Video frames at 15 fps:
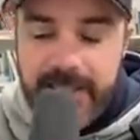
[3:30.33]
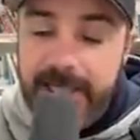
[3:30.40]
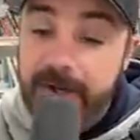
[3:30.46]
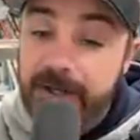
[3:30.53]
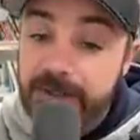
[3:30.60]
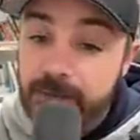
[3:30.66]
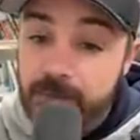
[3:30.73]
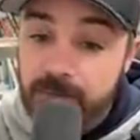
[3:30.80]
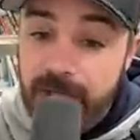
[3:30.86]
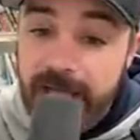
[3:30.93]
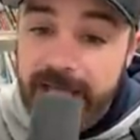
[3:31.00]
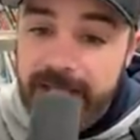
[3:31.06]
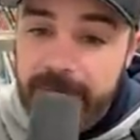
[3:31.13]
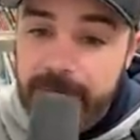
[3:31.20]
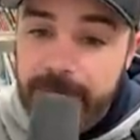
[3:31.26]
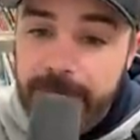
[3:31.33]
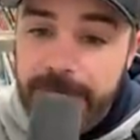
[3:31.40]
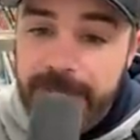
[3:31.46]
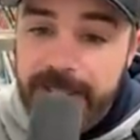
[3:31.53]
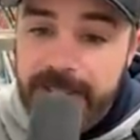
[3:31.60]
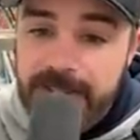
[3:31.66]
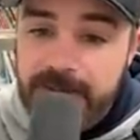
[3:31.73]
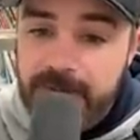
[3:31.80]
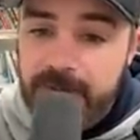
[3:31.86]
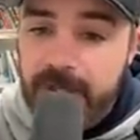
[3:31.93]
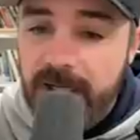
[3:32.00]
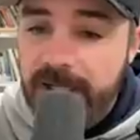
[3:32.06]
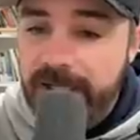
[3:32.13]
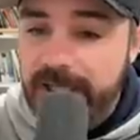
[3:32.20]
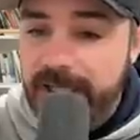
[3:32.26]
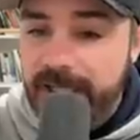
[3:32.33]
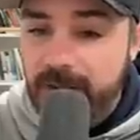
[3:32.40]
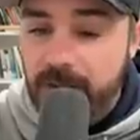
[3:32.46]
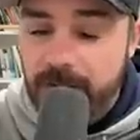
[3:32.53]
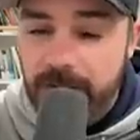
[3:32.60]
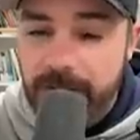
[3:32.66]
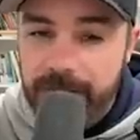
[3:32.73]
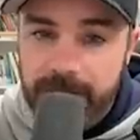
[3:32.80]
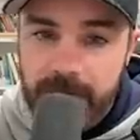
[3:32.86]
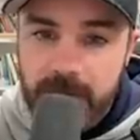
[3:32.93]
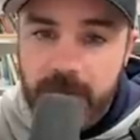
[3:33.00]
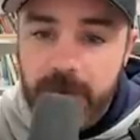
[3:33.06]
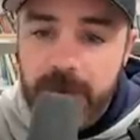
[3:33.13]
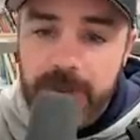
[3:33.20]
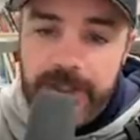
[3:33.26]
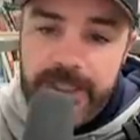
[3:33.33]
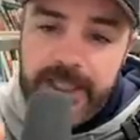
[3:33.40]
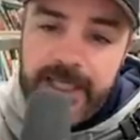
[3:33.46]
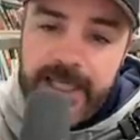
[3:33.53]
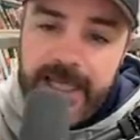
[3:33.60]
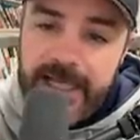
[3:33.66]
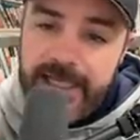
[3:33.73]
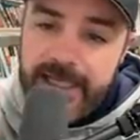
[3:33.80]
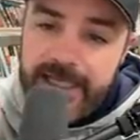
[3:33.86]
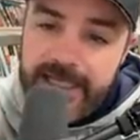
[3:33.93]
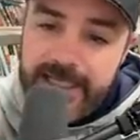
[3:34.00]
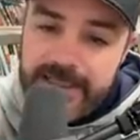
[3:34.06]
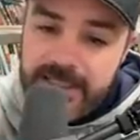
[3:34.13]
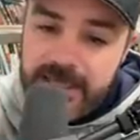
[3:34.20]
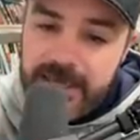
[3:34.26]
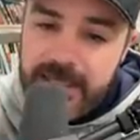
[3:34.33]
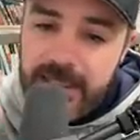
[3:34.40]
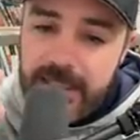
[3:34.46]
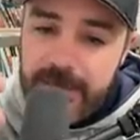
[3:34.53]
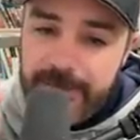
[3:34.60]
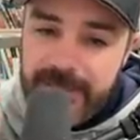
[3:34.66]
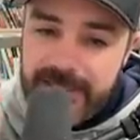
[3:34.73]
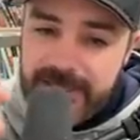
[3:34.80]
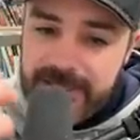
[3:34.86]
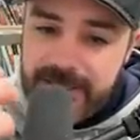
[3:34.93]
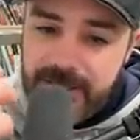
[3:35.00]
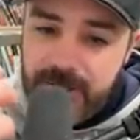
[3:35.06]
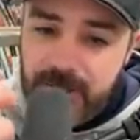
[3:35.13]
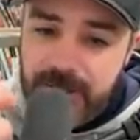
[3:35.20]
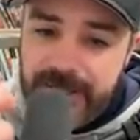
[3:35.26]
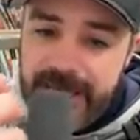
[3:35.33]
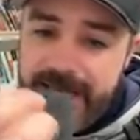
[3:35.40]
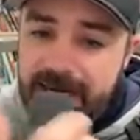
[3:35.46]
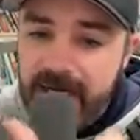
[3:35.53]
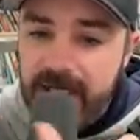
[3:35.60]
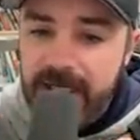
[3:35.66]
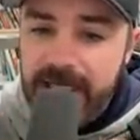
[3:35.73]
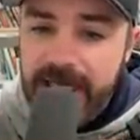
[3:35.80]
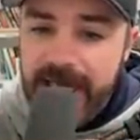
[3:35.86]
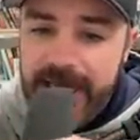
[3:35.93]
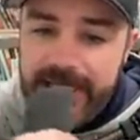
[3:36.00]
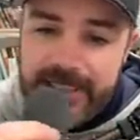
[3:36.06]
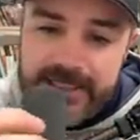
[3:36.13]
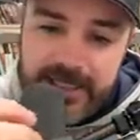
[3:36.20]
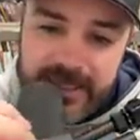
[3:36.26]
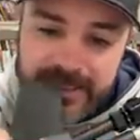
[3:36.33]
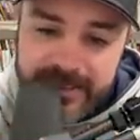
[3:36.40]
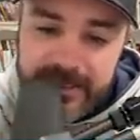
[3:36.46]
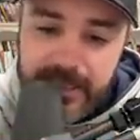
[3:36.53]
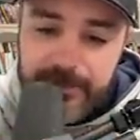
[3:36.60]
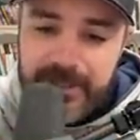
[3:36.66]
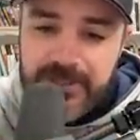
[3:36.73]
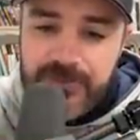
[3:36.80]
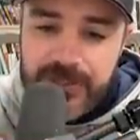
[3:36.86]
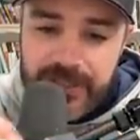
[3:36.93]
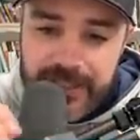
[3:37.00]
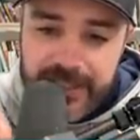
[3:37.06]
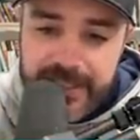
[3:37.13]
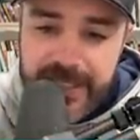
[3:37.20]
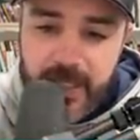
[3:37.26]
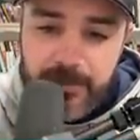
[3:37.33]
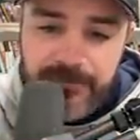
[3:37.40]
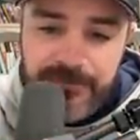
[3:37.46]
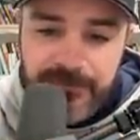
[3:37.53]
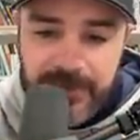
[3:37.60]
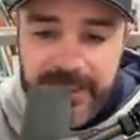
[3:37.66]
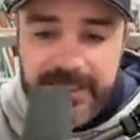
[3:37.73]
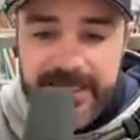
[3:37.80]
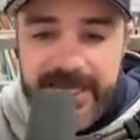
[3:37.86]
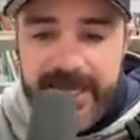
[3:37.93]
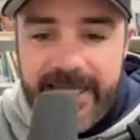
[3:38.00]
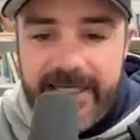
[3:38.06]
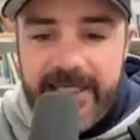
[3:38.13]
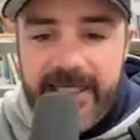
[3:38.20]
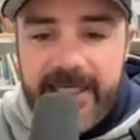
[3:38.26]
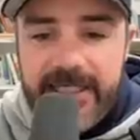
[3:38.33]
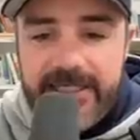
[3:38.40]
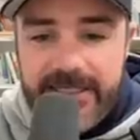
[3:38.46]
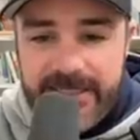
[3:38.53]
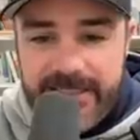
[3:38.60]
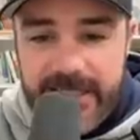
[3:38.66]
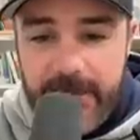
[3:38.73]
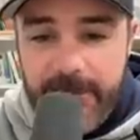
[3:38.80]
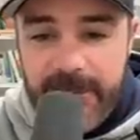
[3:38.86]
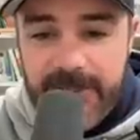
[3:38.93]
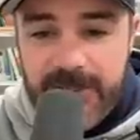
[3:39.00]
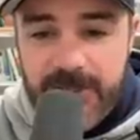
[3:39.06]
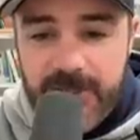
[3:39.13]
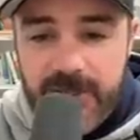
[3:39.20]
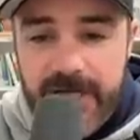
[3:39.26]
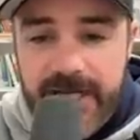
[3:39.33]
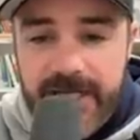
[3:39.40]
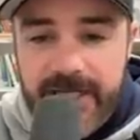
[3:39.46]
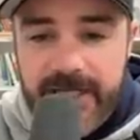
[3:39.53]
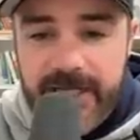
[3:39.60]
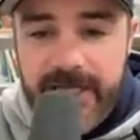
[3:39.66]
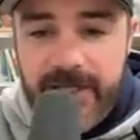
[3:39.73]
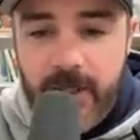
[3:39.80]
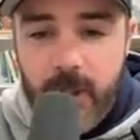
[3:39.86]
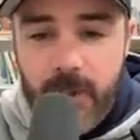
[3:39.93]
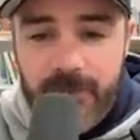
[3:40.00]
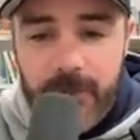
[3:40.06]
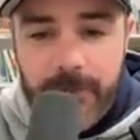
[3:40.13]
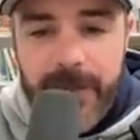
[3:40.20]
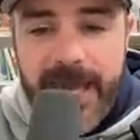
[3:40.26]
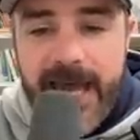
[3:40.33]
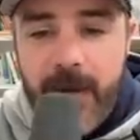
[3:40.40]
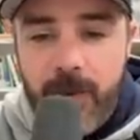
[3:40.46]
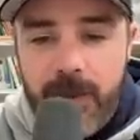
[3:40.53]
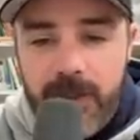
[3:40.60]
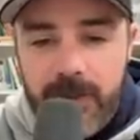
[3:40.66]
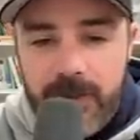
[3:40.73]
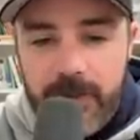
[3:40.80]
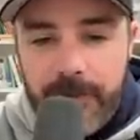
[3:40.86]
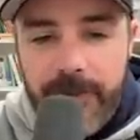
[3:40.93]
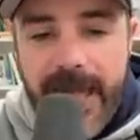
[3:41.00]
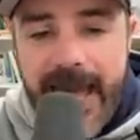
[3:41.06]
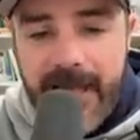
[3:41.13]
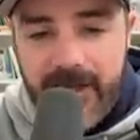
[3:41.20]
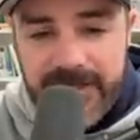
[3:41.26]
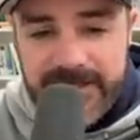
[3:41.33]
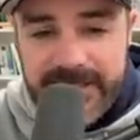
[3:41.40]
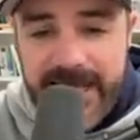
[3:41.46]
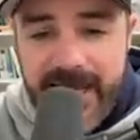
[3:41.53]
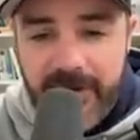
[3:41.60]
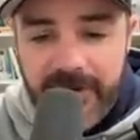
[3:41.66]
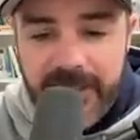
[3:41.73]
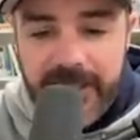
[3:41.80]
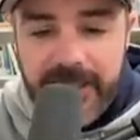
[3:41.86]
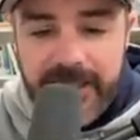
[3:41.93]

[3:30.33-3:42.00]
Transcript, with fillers: Now on the right is the wrong'un or the googly and his thumb is still there and his thumb is really going to help flick that to keep it straight and overpower or balance out